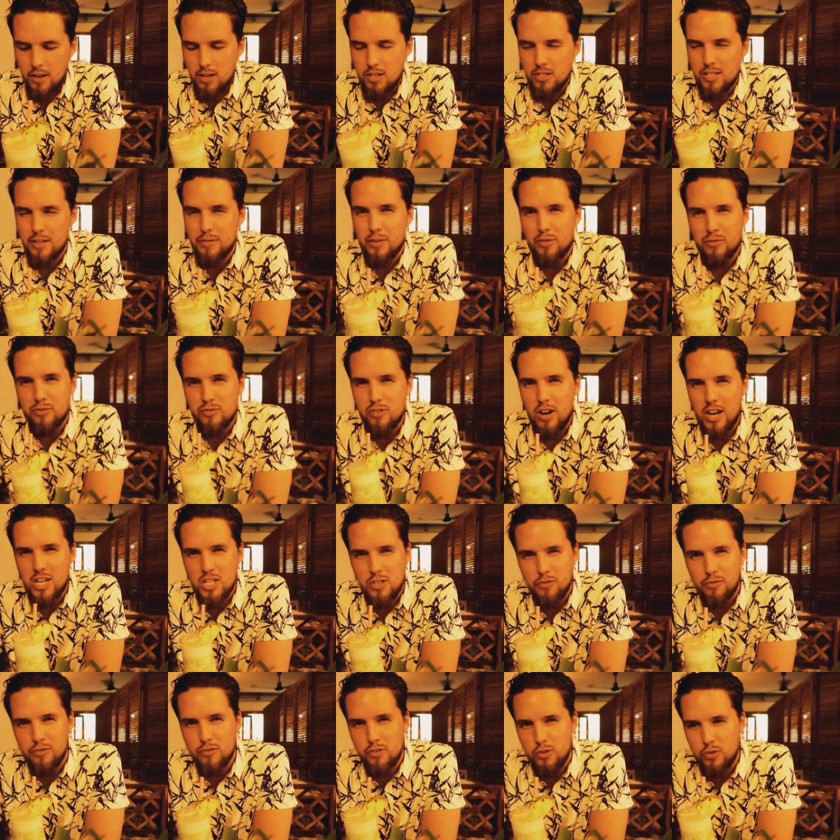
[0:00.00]
I must have a
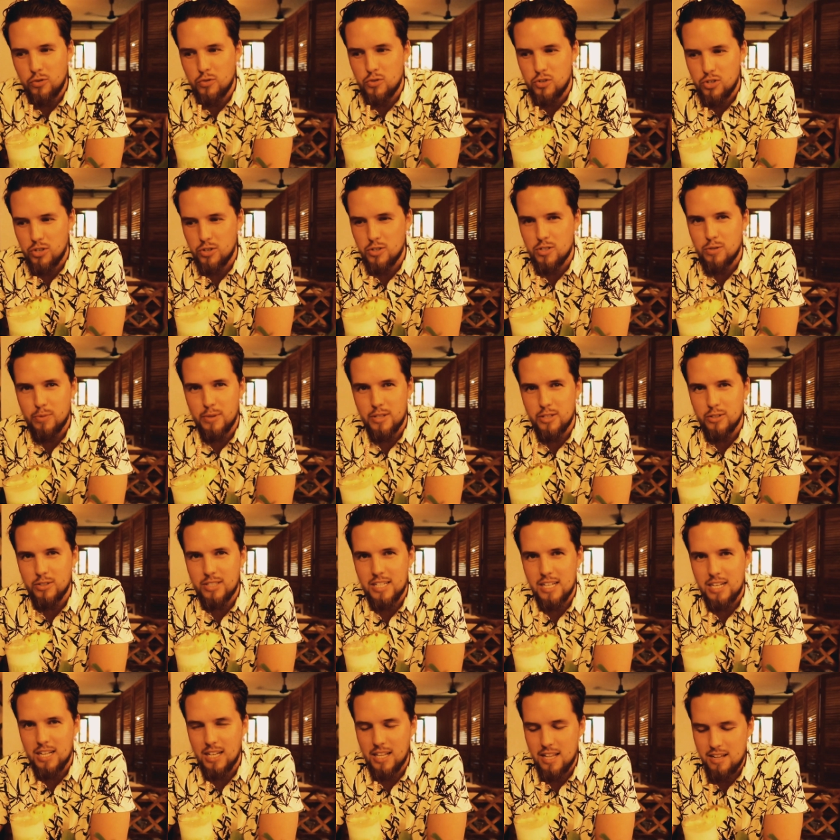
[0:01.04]
fresh fruit juice with
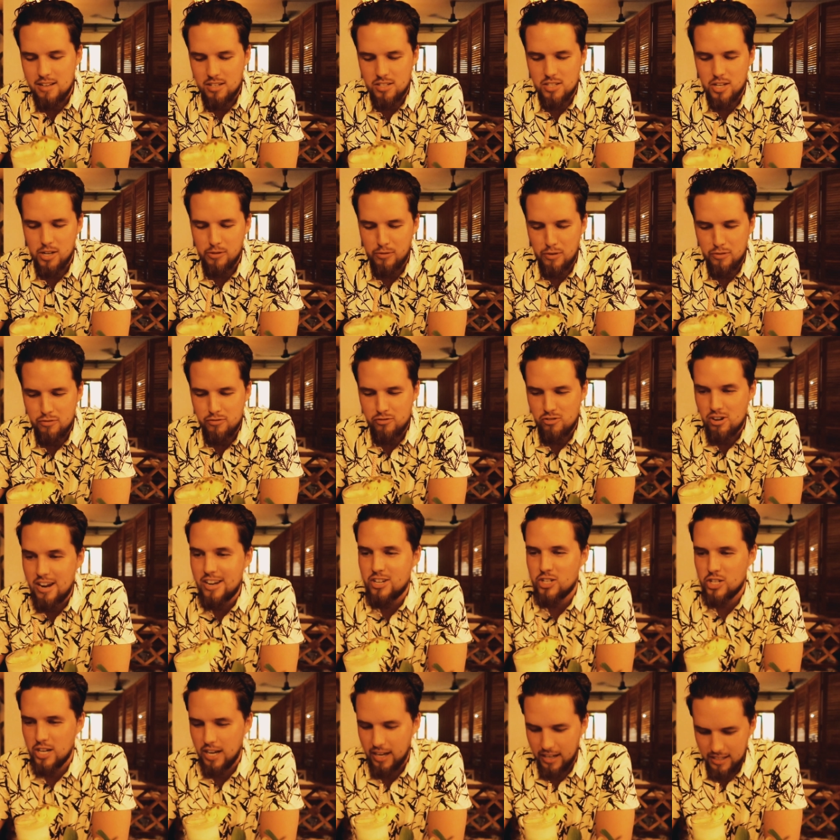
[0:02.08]
your dinner. That's so
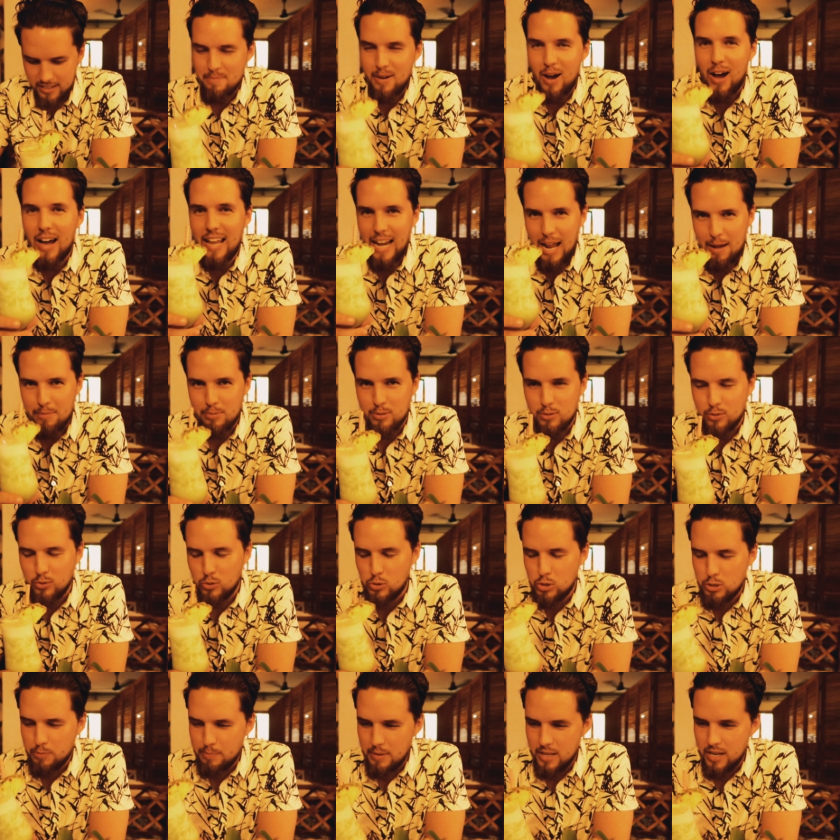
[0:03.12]
refreshing.
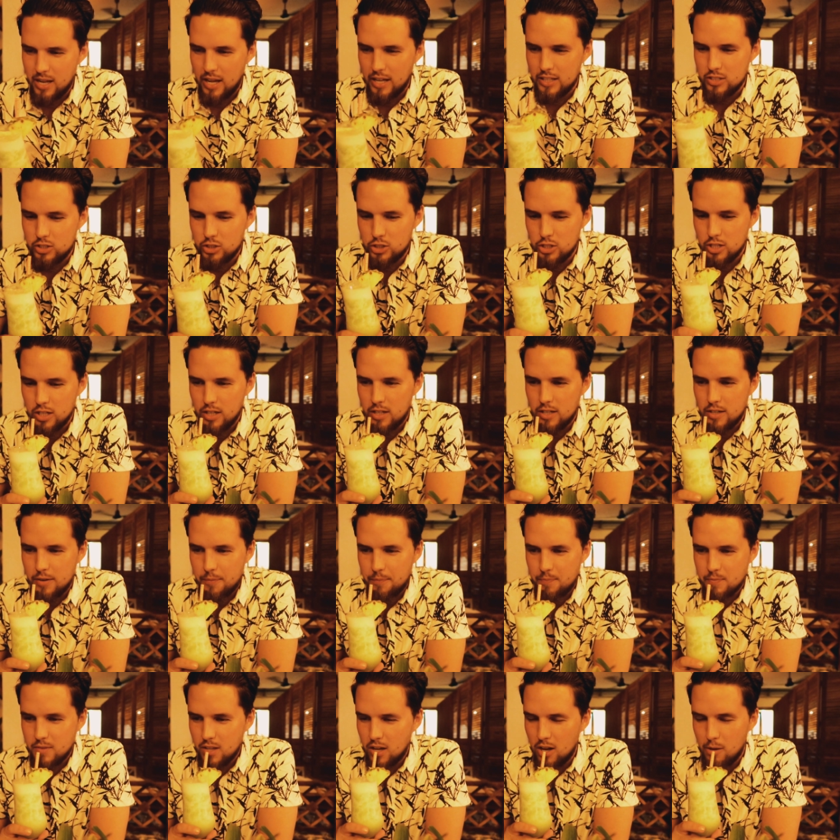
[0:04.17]
Pineapple, spinach.
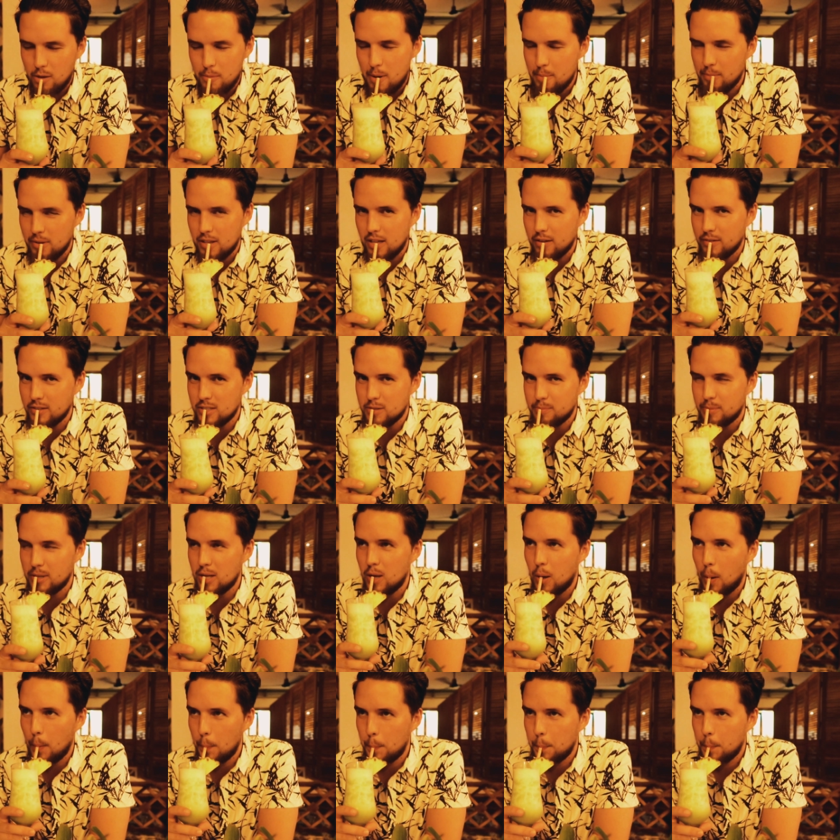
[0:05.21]
Can't remember the others,
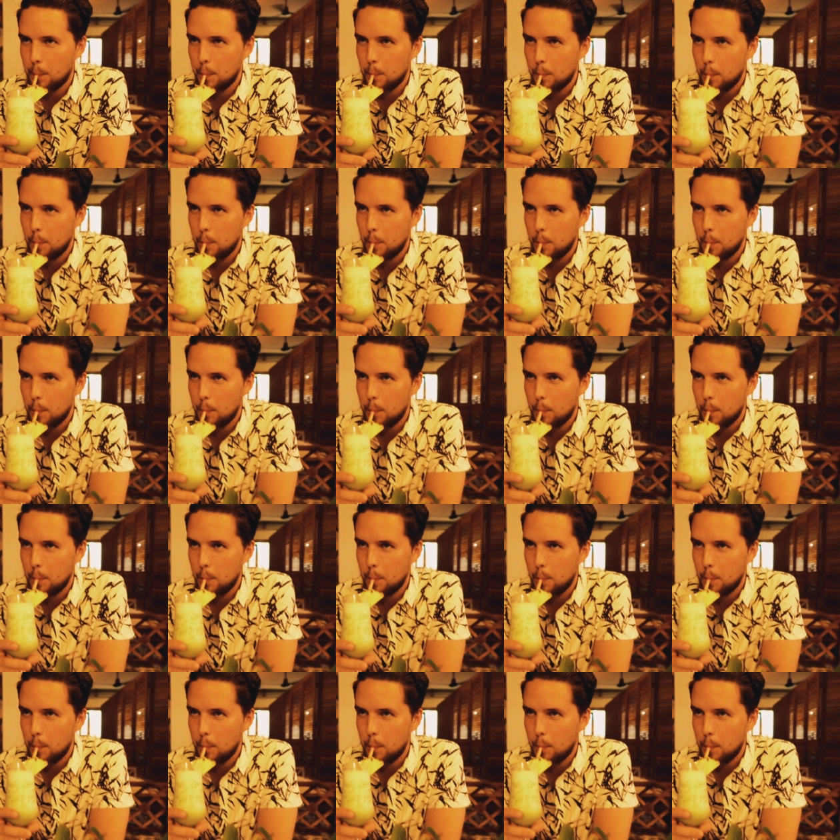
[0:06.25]
but.